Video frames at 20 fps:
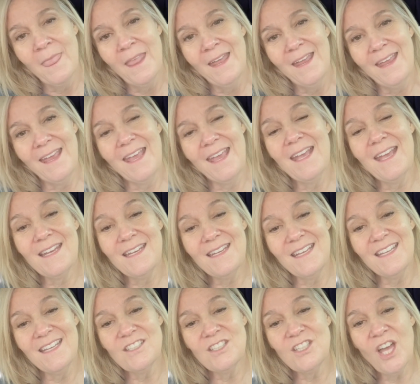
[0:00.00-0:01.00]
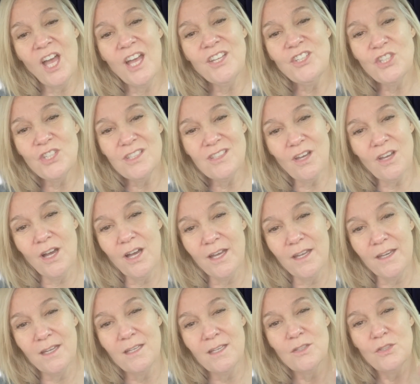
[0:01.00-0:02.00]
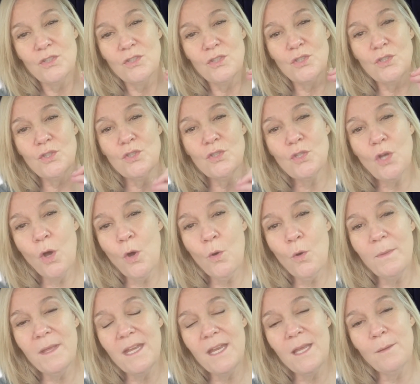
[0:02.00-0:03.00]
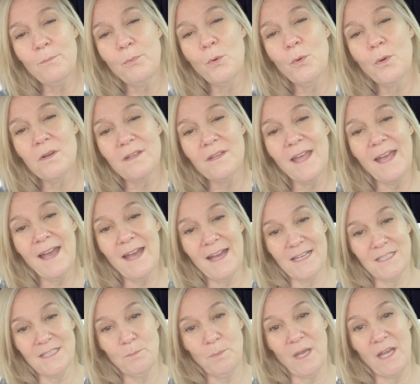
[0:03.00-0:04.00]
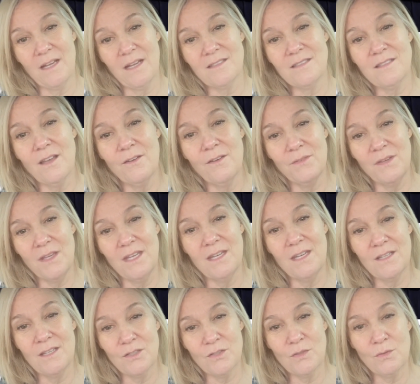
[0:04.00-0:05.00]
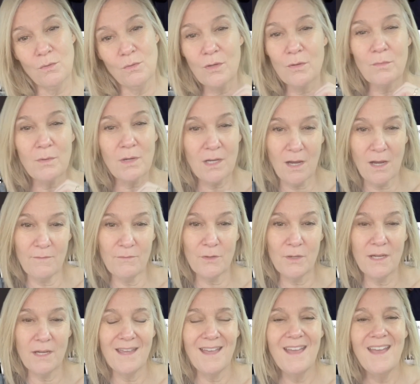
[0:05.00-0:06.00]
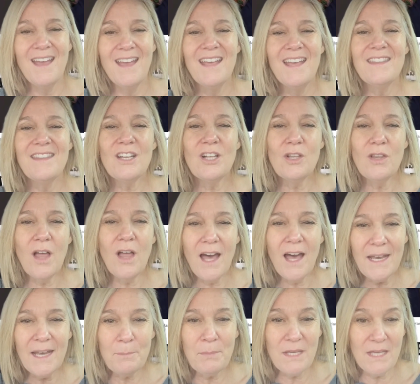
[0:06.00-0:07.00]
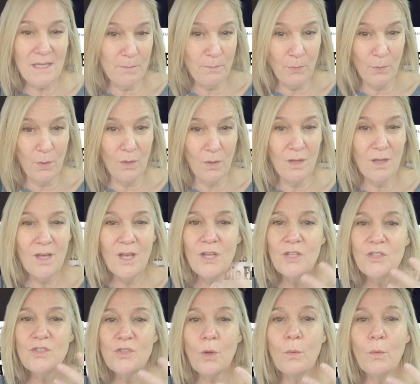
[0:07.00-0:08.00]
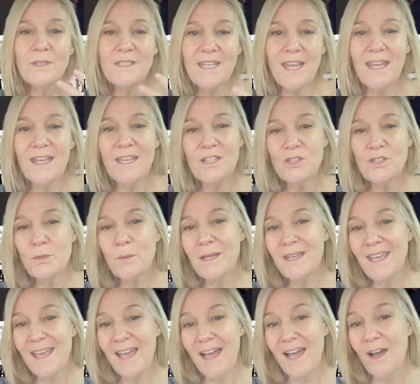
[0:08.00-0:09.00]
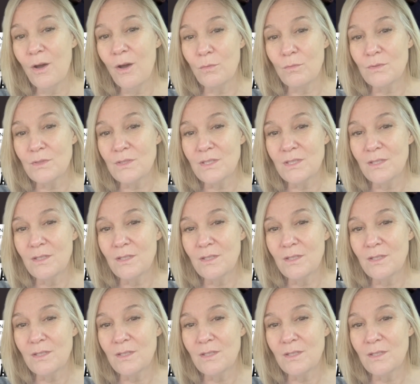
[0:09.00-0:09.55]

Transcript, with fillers: And it touches on so many important aspects of eating disorder recovery that a lot of people don't take into account